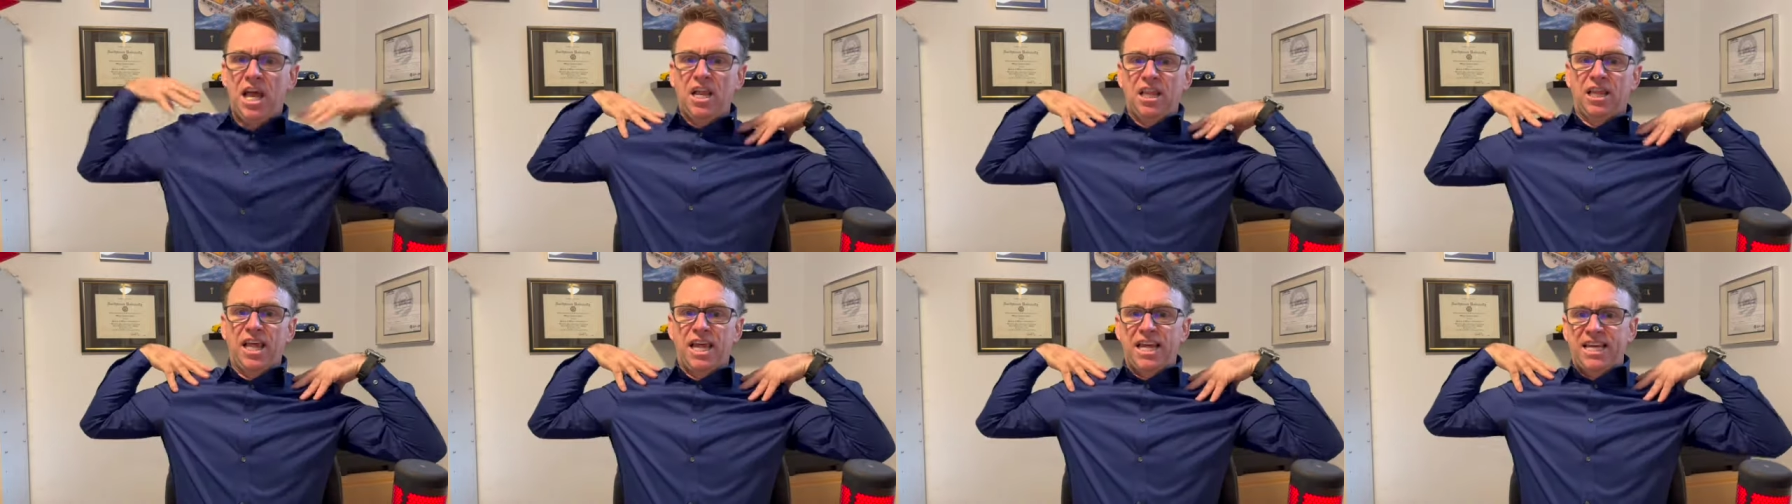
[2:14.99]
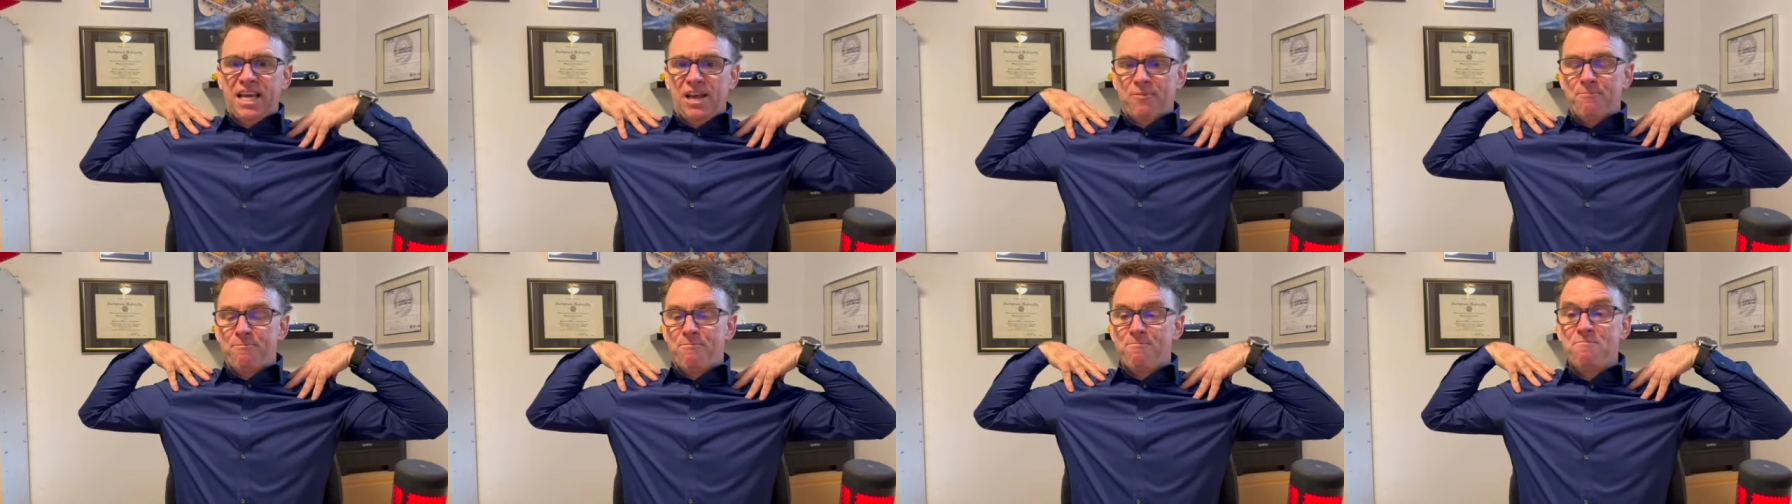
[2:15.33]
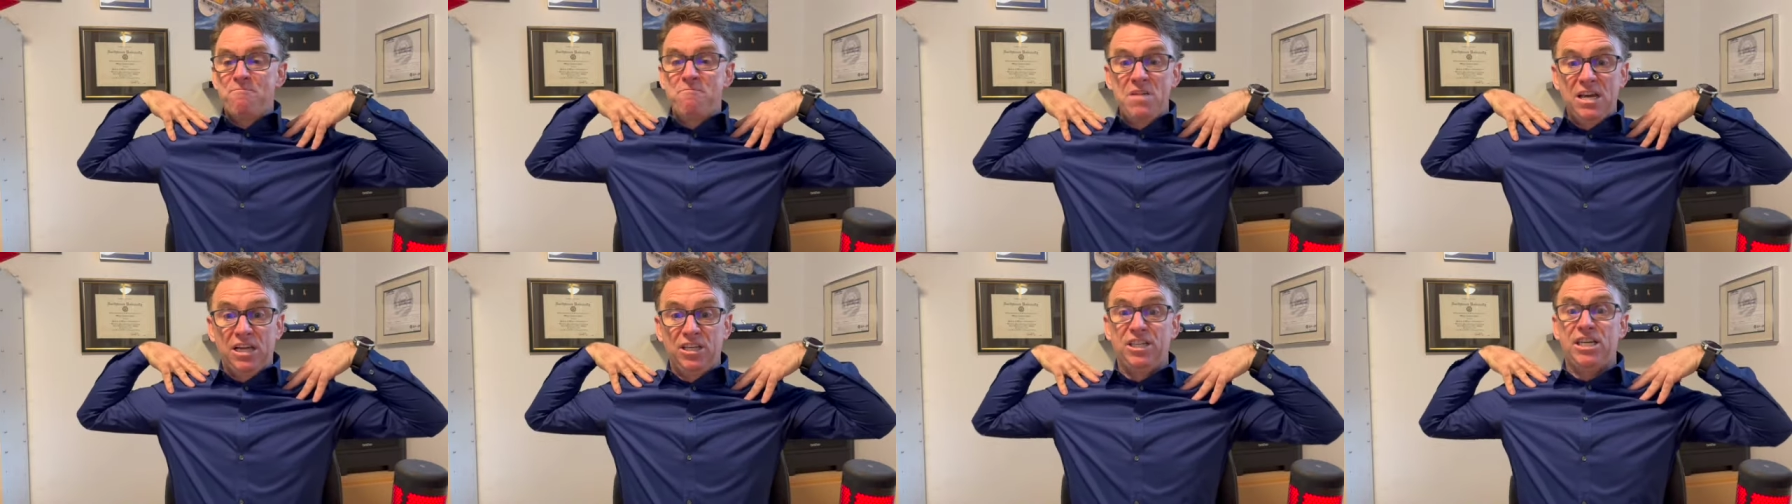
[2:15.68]
like a
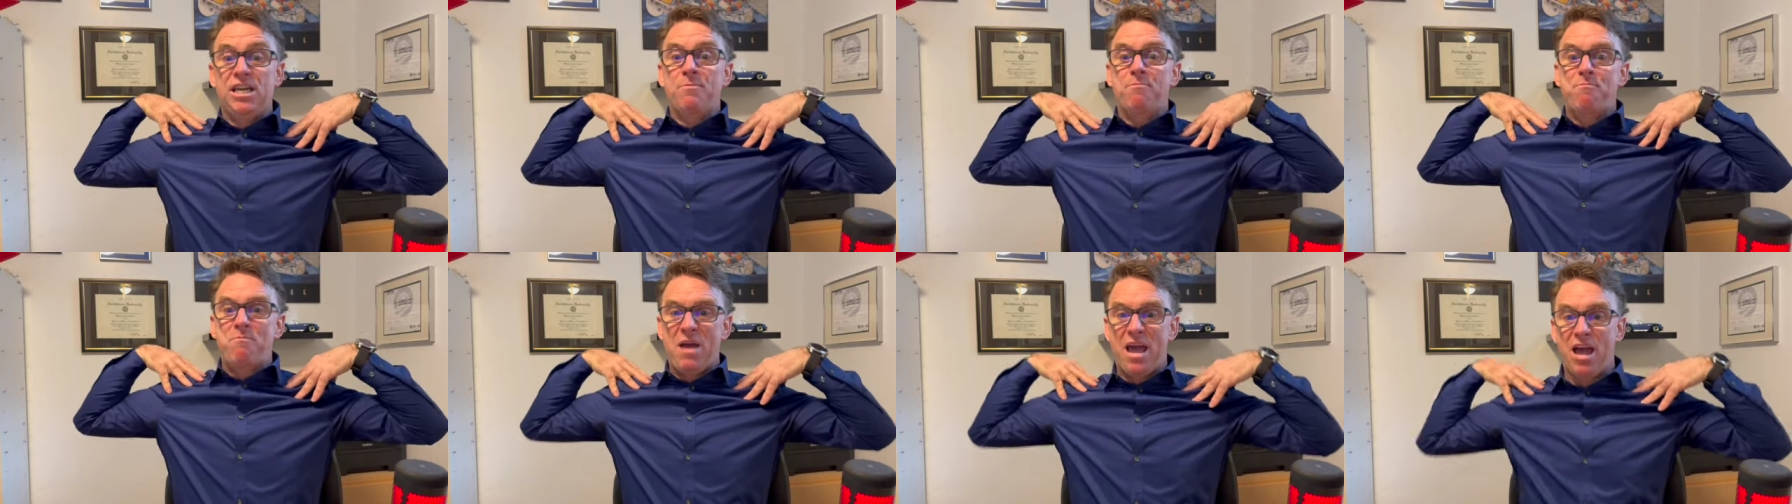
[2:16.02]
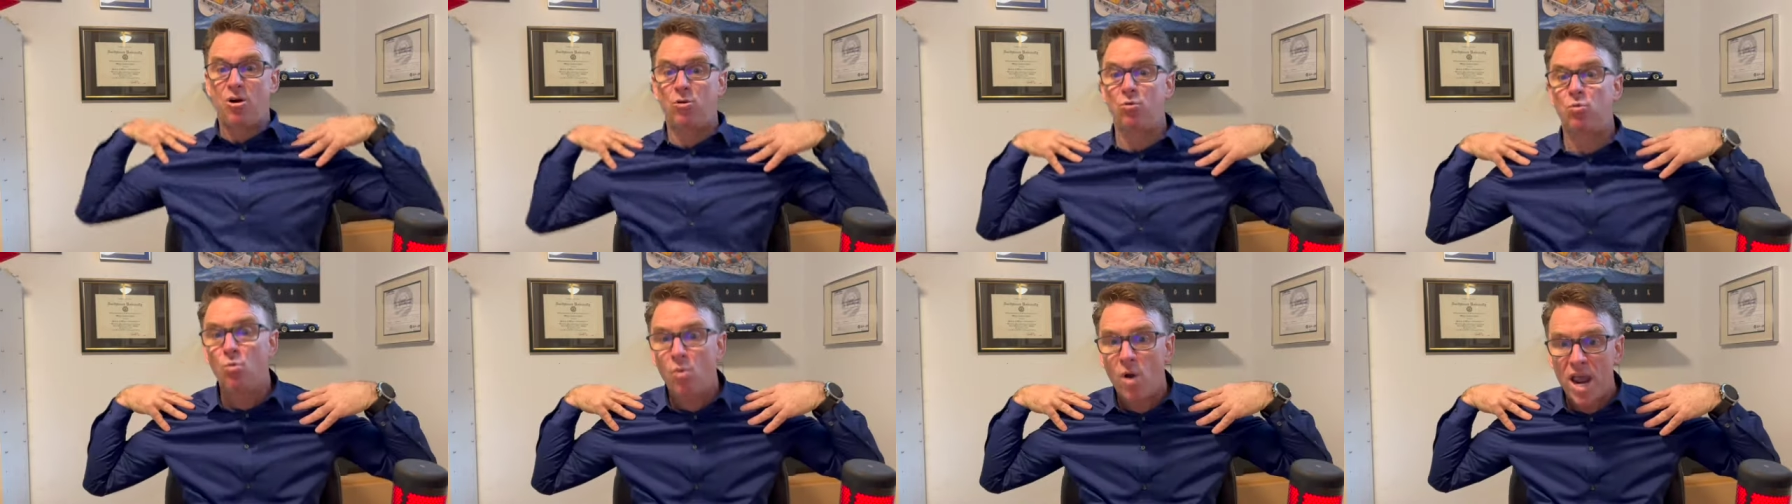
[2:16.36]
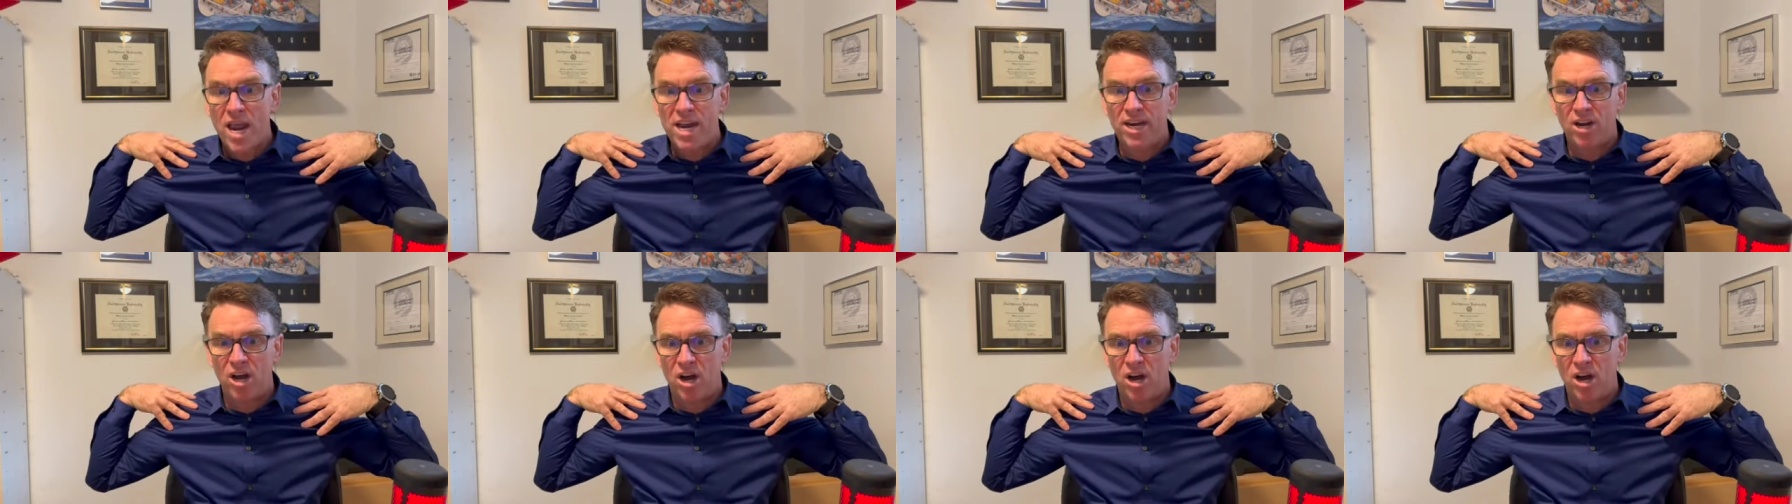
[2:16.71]
million pound weight